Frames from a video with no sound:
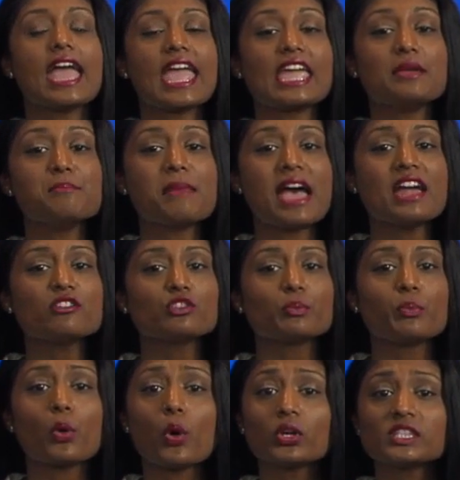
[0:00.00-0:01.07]
A man
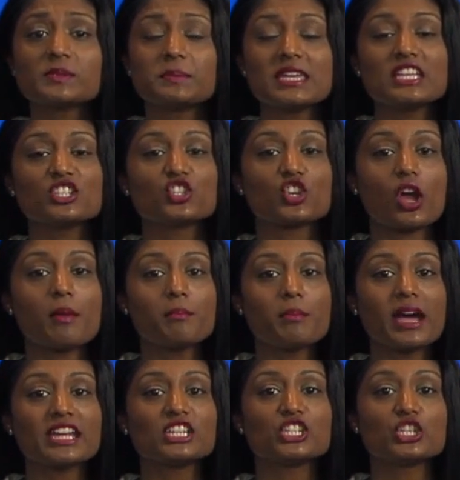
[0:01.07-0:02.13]
reports being jumped
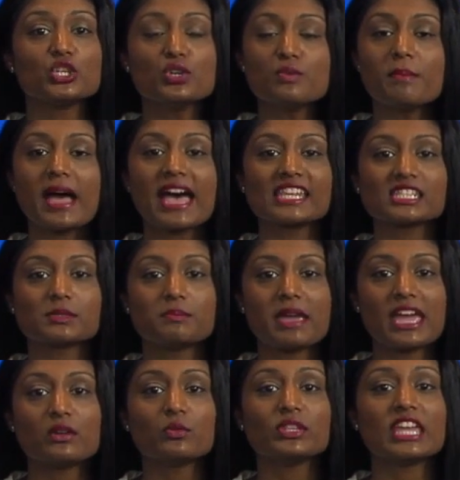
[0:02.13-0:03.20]
by two masked
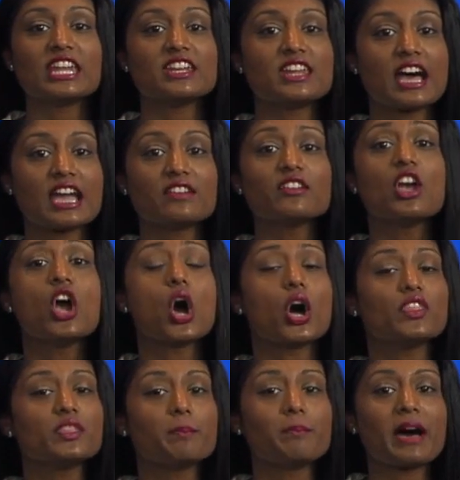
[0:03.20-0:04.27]
men with a knife
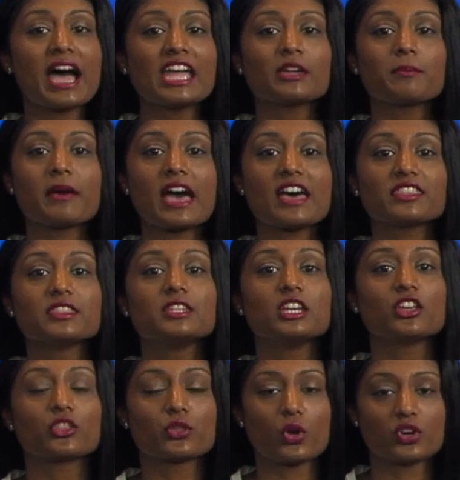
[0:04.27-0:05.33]
on the bike path
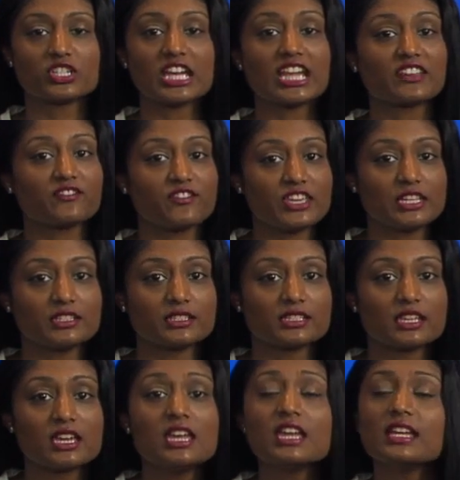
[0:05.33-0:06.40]
near Thorndike Field.
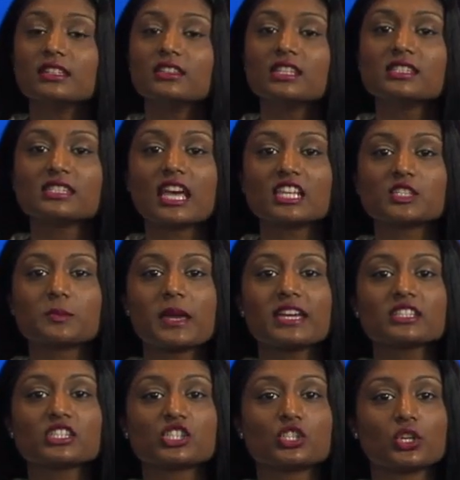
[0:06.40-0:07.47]
The
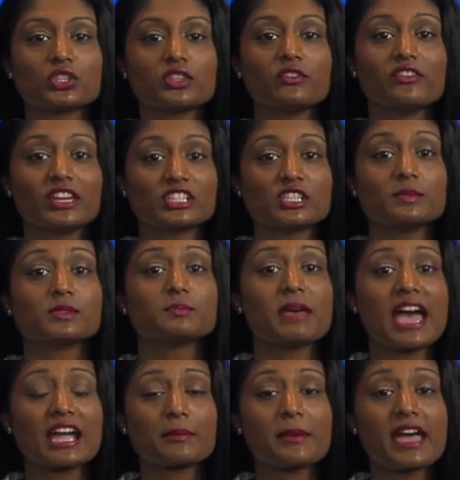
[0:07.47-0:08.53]
suspects took the victim's
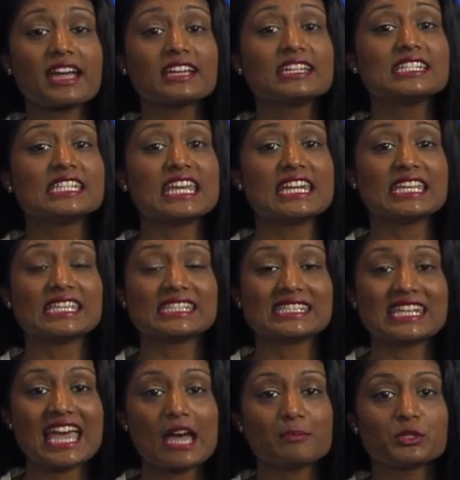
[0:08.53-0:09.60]
backpack containing his
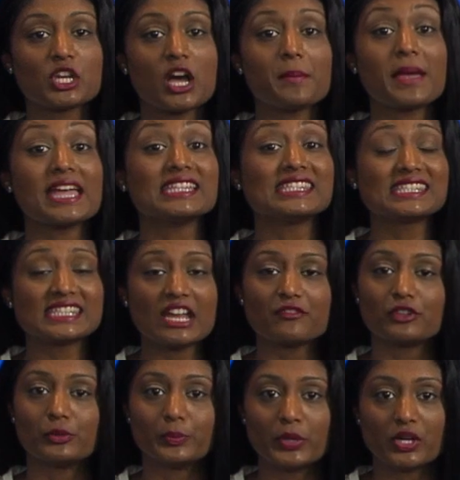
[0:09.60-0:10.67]
laptop and
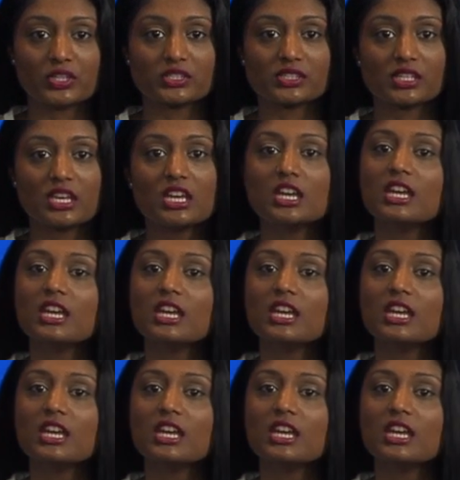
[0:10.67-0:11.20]
several books.